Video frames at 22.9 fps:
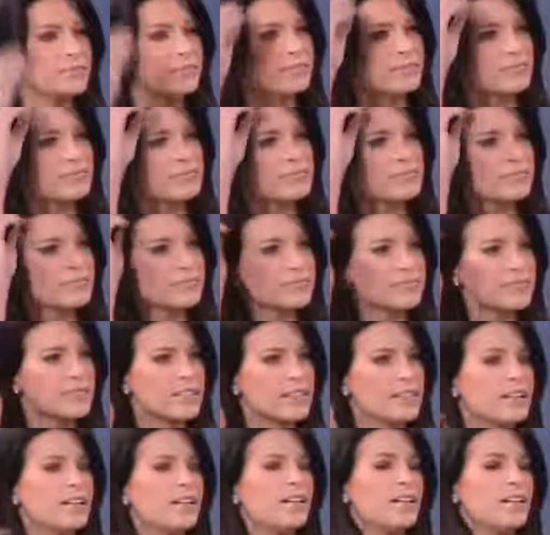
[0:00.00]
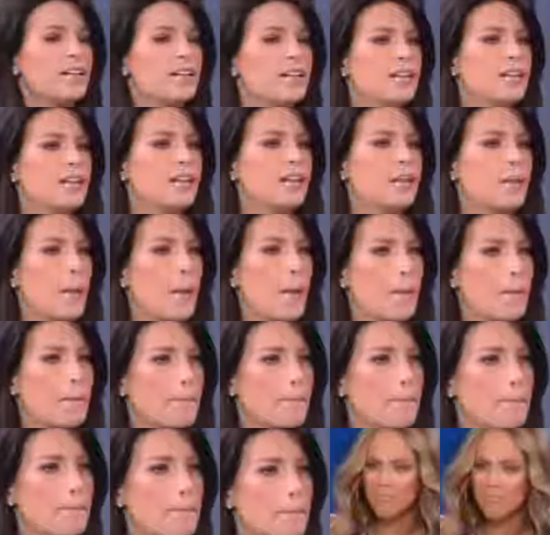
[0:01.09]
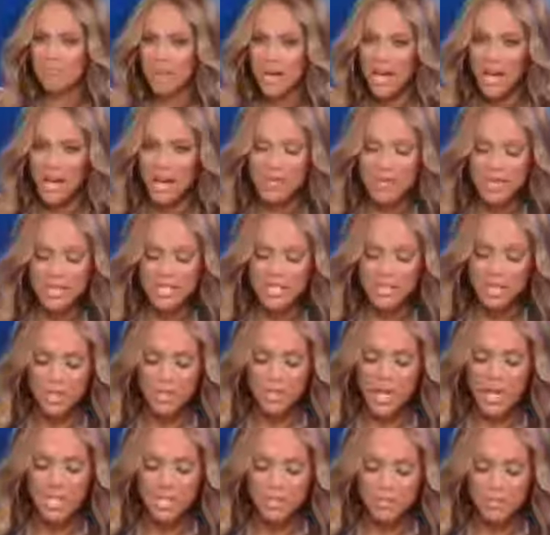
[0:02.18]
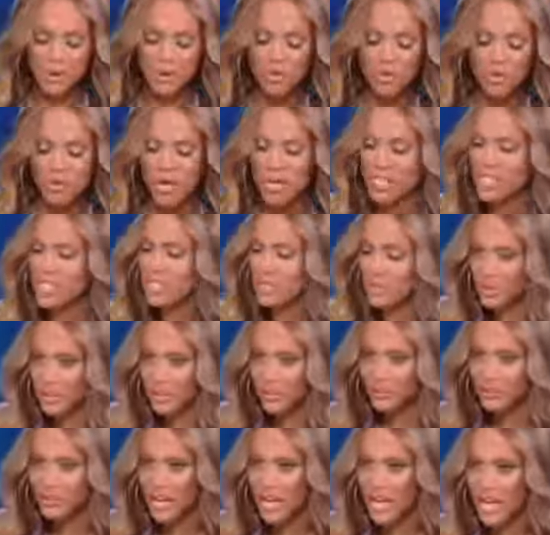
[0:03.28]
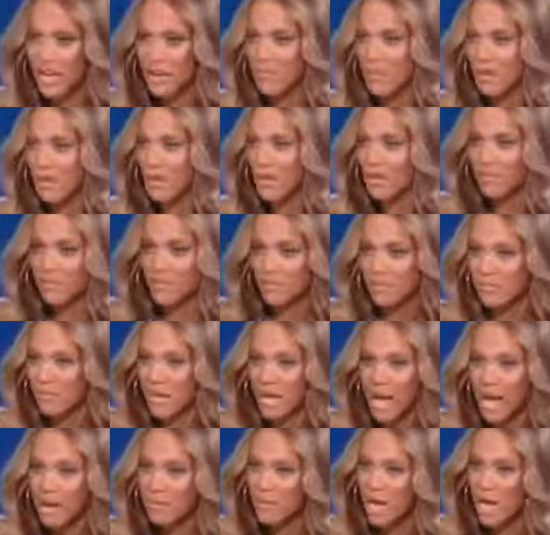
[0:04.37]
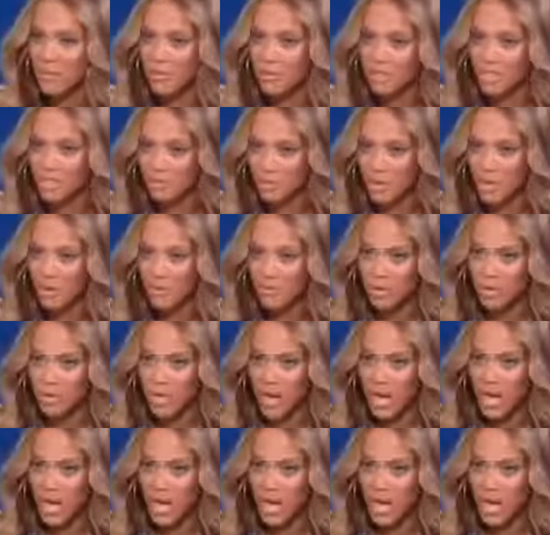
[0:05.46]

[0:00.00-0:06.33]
You don't think it's a double standard? And by all means, you guys are both my children. I'm your godmama to both of